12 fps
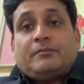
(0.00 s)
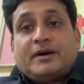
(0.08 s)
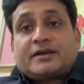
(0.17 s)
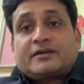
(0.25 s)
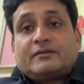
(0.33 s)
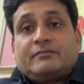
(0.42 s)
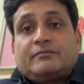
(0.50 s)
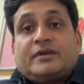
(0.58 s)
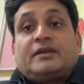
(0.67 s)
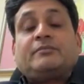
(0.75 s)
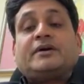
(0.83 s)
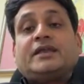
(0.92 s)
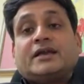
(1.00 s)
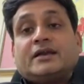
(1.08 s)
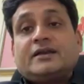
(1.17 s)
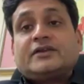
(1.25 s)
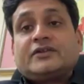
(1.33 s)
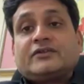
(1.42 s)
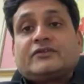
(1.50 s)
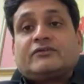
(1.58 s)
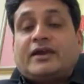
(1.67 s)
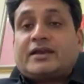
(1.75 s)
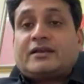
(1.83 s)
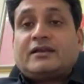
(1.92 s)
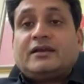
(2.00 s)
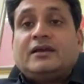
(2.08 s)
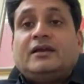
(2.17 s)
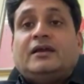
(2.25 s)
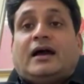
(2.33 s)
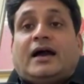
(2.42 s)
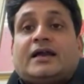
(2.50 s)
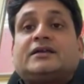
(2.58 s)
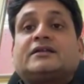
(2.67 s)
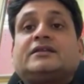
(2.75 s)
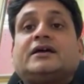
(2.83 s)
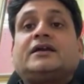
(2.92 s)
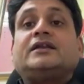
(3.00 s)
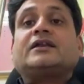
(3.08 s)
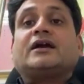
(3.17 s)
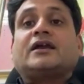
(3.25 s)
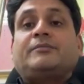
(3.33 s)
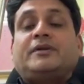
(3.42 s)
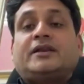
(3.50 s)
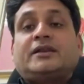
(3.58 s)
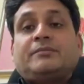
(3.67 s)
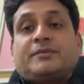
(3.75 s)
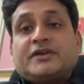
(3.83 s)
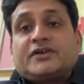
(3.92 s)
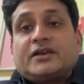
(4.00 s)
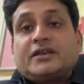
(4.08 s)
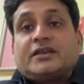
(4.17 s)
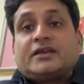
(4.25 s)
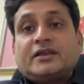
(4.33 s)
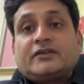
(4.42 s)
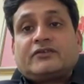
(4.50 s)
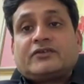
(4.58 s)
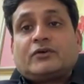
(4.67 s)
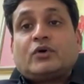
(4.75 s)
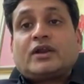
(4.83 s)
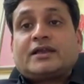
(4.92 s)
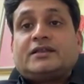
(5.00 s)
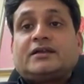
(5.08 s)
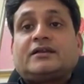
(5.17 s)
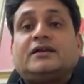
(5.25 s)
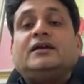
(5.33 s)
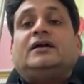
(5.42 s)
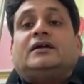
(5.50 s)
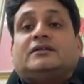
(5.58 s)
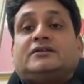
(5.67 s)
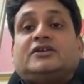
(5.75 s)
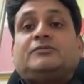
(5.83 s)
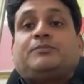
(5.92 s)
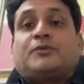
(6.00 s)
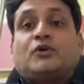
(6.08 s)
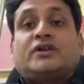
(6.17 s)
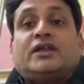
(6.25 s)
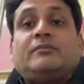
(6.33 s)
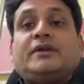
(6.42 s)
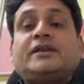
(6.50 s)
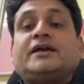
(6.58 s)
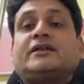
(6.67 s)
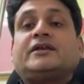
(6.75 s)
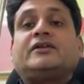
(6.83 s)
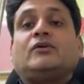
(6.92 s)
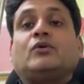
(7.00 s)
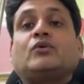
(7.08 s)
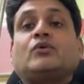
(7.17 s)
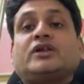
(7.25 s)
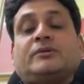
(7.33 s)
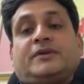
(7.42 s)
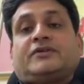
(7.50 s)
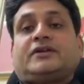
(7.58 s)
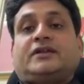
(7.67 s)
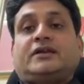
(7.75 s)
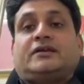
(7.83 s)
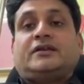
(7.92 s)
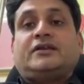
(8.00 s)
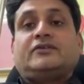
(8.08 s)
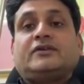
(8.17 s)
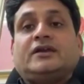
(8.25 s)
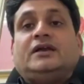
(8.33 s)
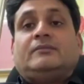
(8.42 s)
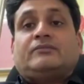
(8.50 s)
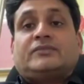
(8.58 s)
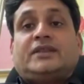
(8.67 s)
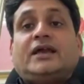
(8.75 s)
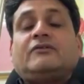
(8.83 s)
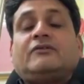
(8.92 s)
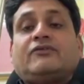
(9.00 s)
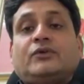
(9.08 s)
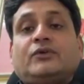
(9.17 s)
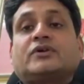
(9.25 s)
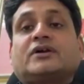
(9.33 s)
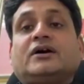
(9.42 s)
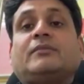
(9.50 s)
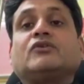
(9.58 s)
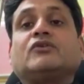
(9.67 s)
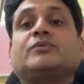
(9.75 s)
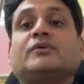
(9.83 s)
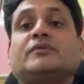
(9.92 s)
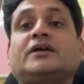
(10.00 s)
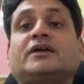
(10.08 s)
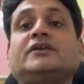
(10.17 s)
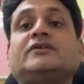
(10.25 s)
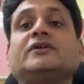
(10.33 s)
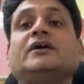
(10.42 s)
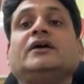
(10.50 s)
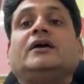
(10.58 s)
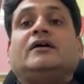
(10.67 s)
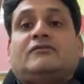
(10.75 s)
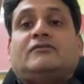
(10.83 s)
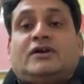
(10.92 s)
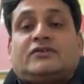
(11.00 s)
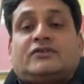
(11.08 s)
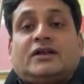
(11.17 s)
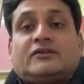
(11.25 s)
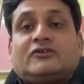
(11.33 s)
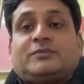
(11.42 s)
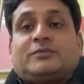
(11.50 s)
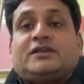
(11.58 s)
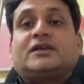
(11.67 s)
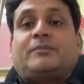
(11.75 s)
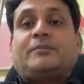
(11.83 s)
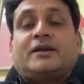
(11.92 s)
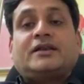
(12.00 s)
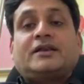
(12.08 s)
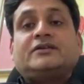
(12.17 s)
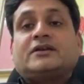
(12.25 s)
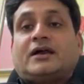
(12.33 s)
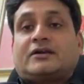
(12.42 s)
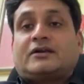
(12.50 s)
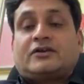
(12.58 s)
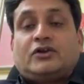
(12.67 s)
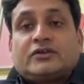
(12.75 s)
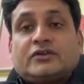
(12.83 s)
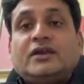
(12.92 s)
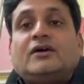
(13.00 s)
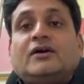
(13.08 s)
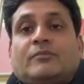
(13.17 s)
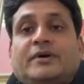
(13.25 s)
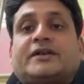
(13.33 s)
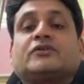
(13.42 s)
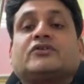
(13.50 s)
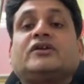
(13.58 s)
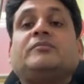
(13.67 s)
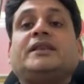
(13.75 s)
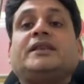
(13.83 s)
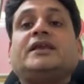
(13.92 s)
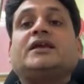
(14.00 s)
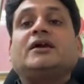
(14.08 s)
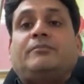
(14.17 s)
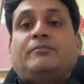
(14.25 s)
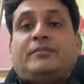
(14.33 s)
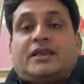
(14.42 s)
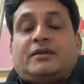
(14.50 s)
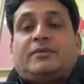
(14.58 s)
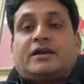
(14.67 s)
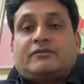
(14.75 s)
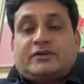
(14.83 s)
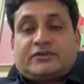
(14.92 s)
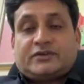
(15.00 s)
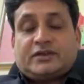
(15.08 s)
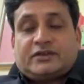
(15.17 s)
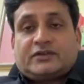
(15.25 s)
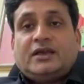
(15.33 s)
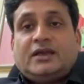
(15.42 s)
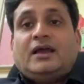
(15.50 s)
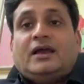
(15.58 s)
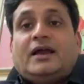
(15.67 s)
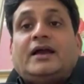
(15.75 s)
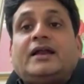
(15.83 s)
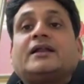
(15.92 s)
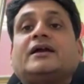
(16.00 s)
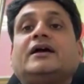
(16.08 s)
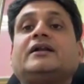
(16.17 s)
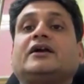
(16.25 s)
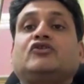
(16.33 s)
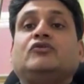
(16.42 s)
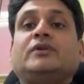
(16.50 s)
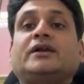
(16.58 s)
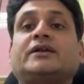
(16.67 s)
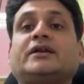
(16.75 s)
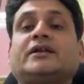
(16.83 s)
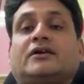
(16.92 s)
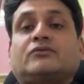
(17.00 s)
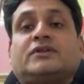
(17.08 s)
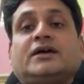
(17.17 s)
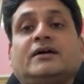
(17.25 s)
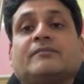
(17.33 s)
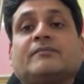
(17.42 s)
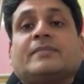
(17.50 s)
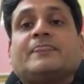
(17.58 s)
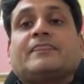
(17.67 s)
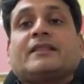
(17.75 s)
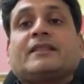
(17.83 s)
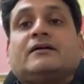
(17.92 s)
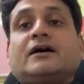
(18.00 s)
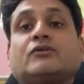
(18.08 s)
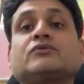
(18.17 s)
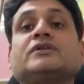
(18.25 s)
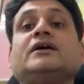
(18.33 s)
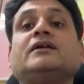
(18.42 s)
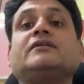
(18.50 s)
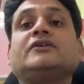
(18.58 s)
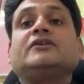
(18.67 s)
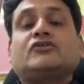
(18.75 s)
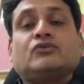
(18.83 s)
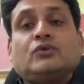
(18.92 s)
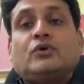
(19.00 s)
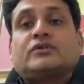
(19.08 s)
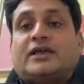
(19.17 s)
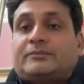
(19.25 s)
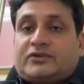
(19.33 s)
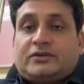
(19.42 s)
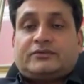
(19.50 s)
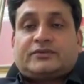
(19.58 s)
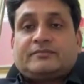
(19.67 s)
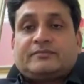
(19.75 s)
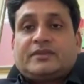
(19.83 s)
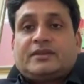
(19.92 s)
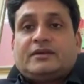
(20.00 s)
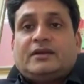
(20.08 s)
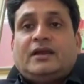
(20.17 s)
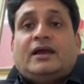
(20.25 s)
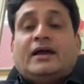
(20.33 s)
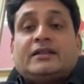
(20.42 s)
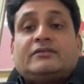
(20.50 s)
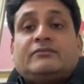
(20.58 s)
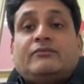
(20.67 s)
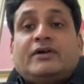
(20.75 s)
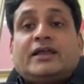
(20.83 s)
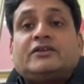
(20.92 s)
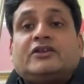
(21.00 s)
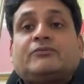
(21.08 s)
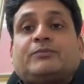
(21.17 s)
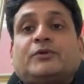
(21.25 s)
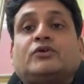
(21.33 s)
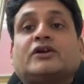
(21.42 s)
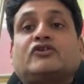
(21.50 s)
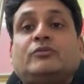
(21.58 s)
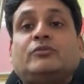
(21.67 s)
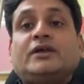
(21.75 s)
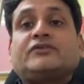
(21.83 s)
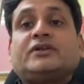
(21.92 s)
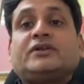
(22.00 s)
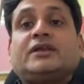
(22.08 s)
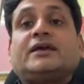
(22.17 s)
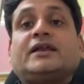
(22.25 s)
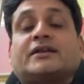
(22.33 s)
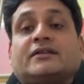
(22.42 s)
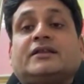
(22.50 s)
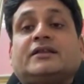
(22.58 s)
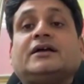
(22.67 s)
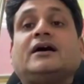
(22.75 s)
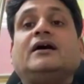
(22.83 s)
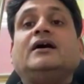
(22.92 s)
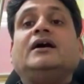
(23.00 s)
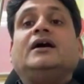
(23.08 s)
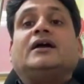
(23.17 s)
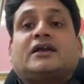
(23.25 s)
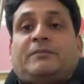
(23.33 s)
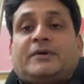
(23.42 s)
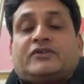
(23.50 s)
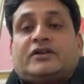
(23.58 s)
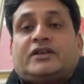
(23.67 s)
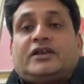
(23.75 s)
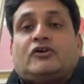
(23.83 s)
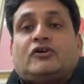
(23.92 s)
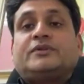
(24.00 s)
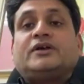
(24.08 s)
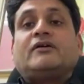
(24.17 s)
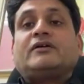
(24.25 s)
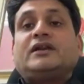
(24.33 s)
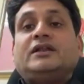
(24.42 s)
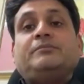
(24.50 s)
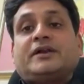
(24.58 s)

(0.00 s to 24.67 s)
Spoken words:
But in many conditions where either the intracapillary pressure increased or either this protein mediated oncotic pressure decreased, then fluid come out from these vessels, especially capillaries and arterioles, better to say mini blood vessels, and get accumulated around the tissue or themselves. And when this fluid accumulation is greater than the capacity of our